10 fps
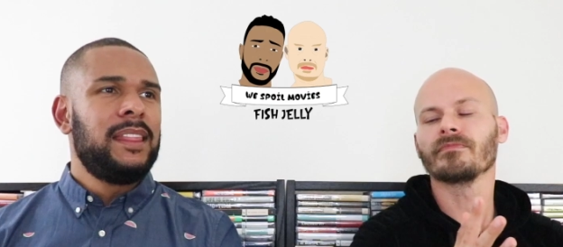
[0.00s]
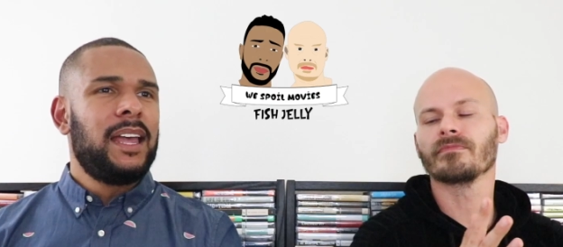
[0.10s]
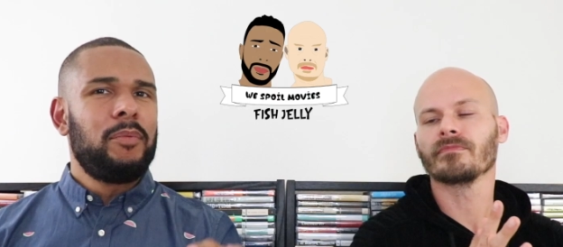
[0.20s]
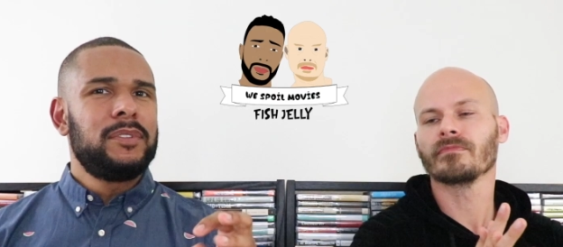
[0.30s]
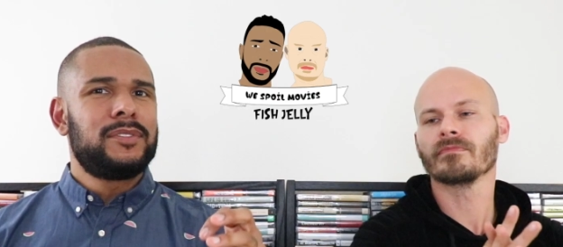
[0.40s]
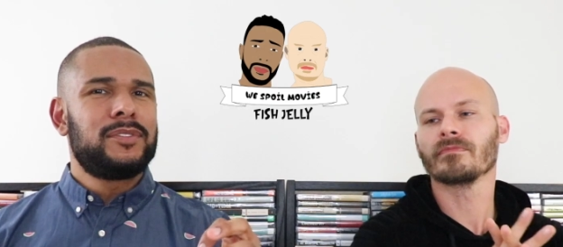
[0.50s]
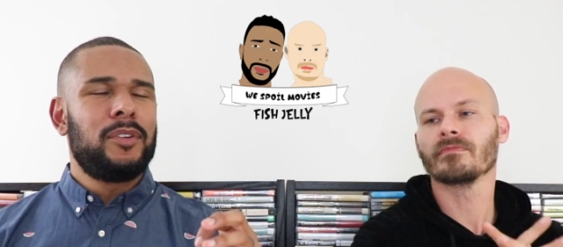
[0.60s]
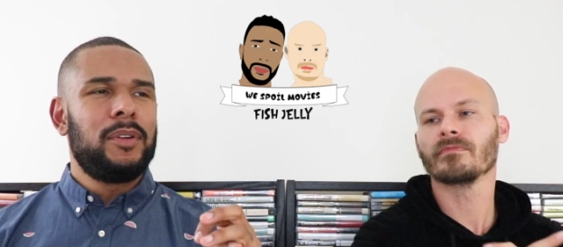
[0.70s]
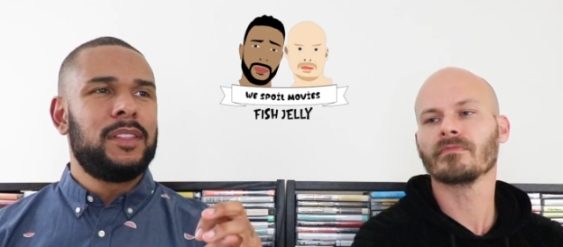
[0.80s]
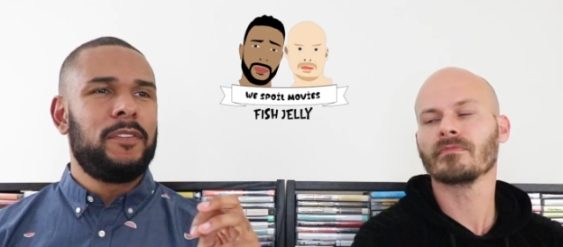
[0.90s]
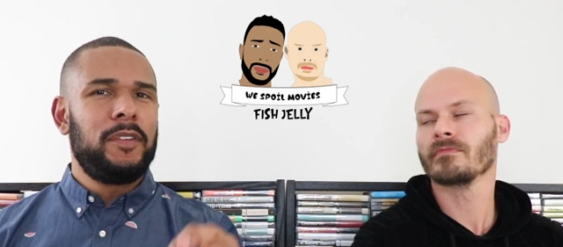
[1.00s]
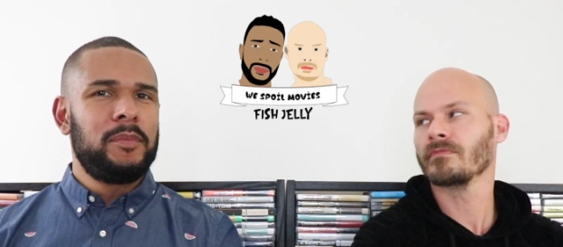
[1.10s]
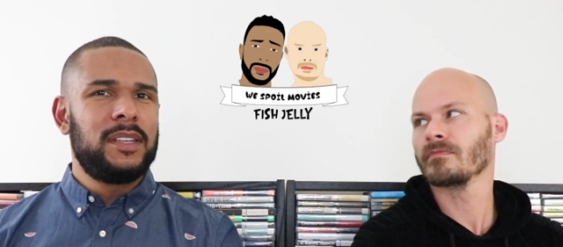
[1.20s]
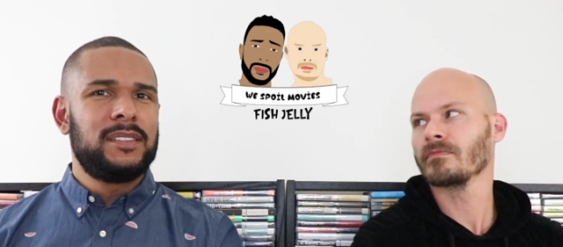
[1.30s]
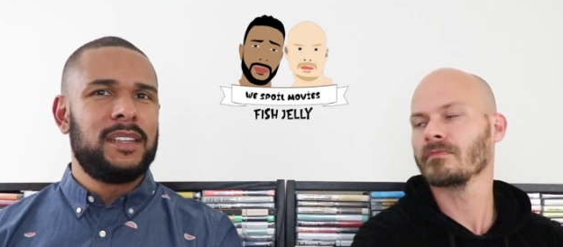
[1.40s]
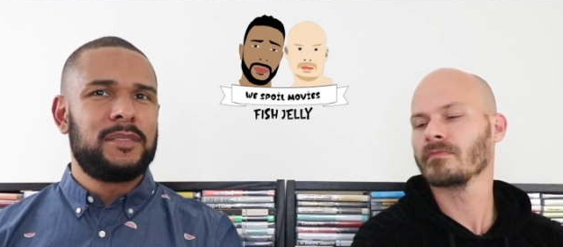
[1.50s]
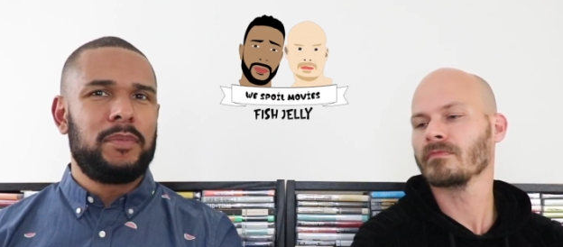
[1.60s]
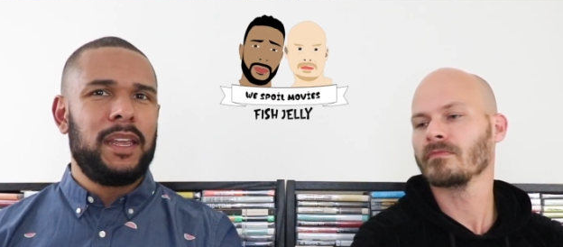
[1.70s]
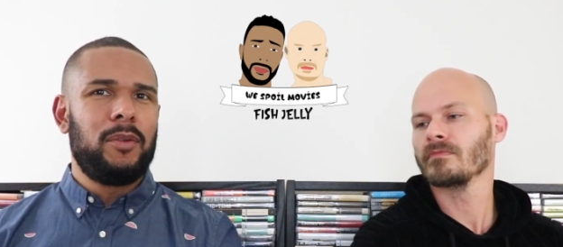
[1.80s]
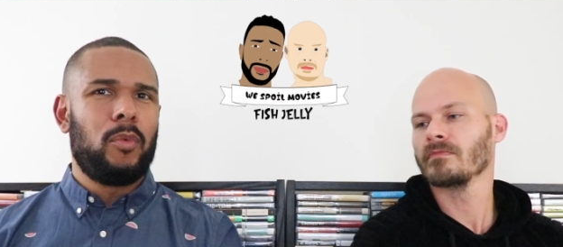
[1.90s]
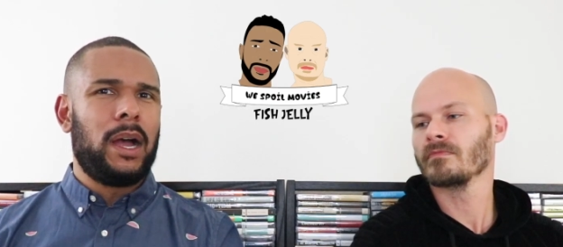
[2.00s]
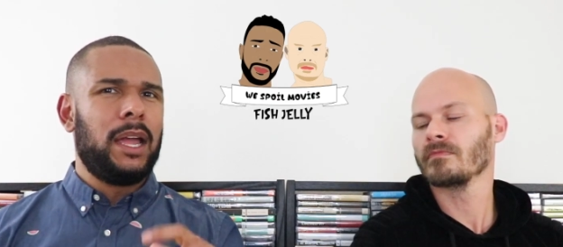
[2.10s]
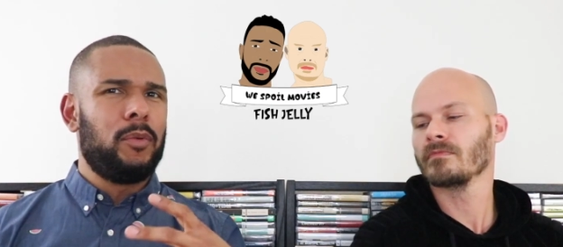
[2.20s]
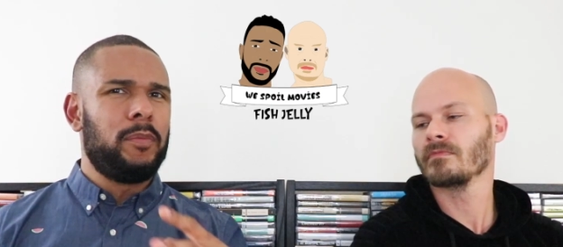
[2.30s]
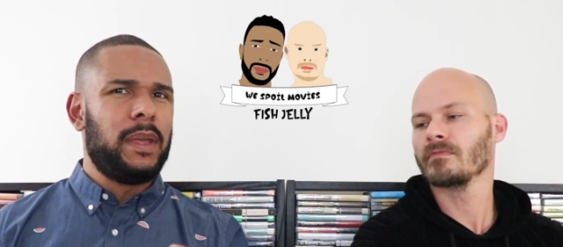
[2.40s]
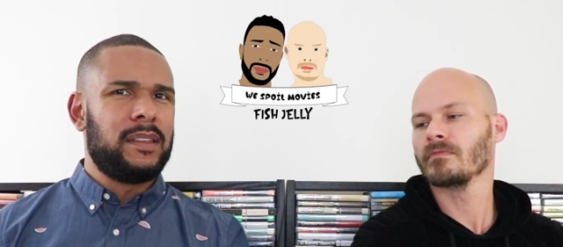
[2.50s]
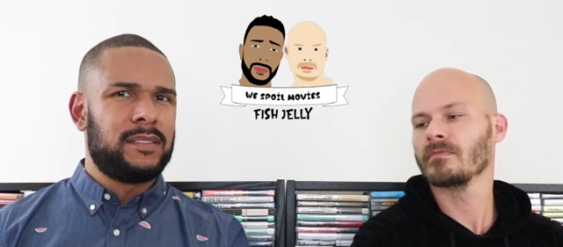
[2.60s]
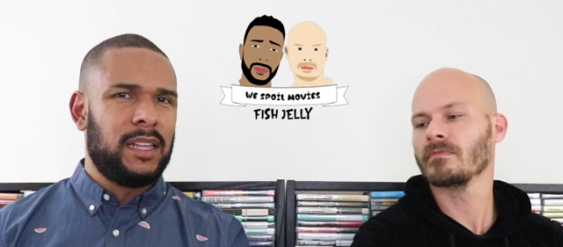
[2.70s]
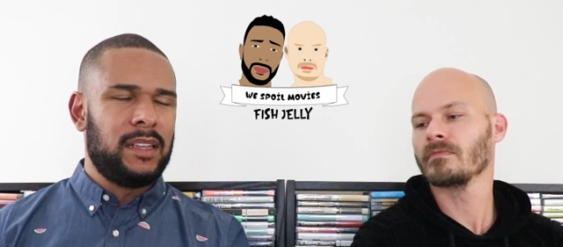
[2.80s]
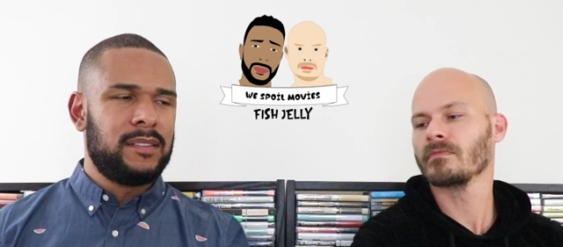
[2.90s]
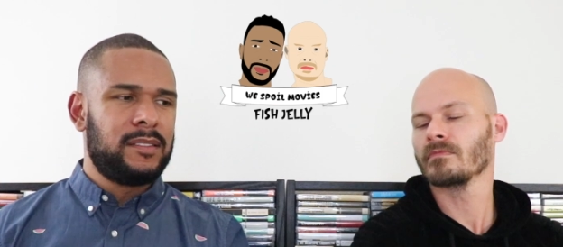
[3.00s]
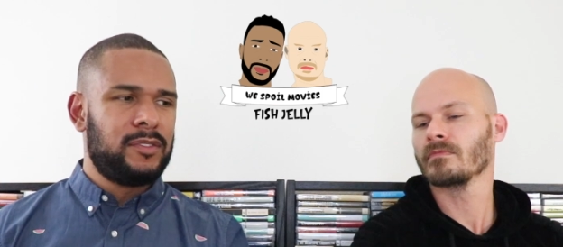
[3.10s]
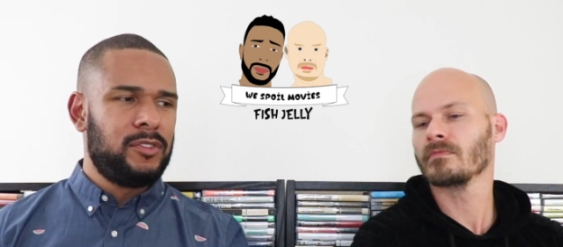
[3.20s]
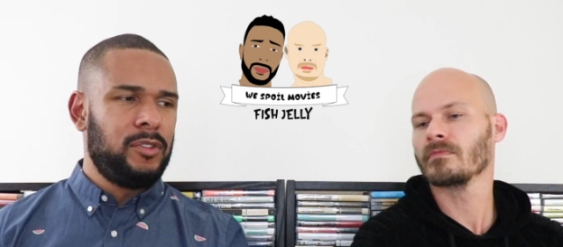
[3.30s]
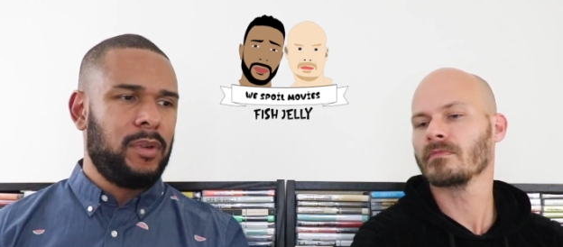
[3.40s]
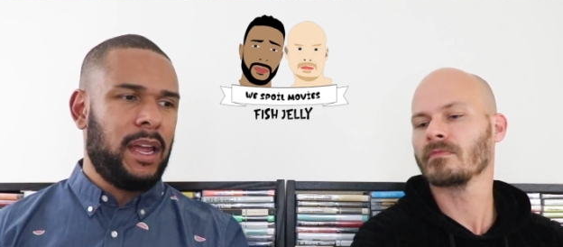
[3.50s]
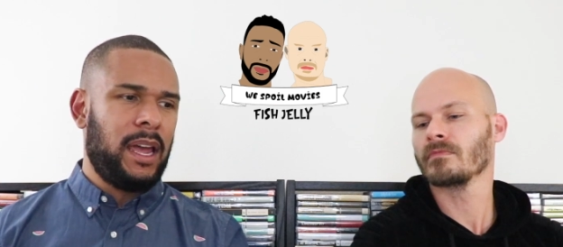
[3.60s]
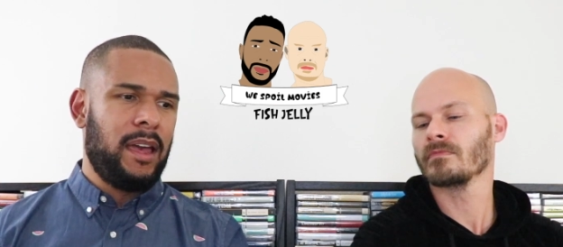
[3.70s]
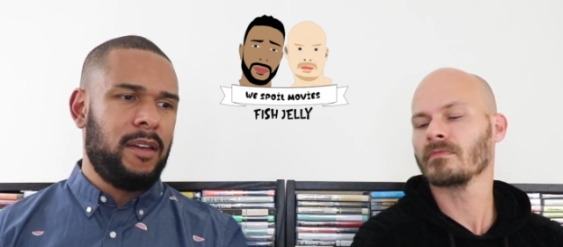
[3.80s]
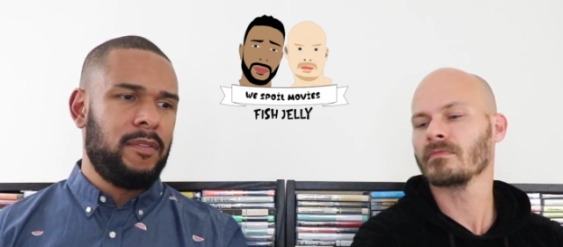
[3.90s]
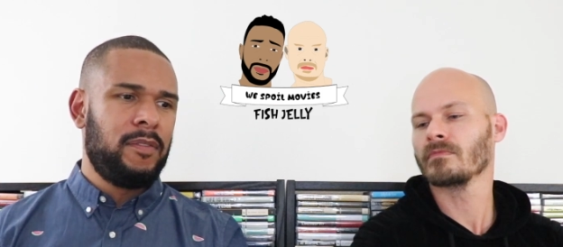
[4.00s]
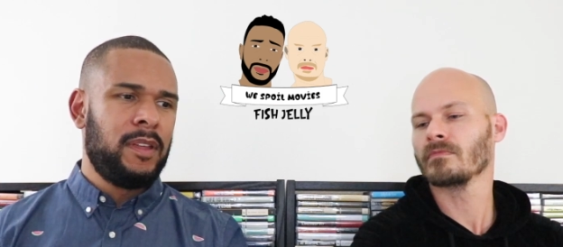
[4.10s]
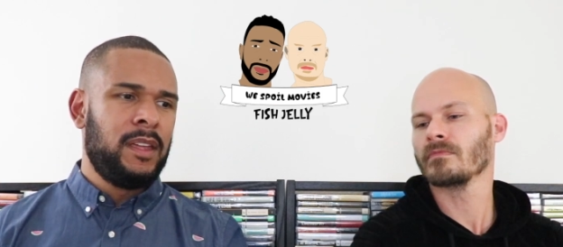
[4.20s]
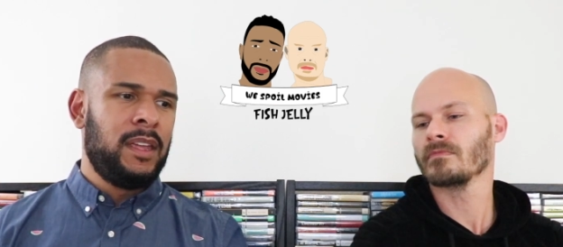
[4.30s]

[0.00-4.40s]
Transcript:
Speaker 1: And that was so the film doesn't explain why it would make sense to have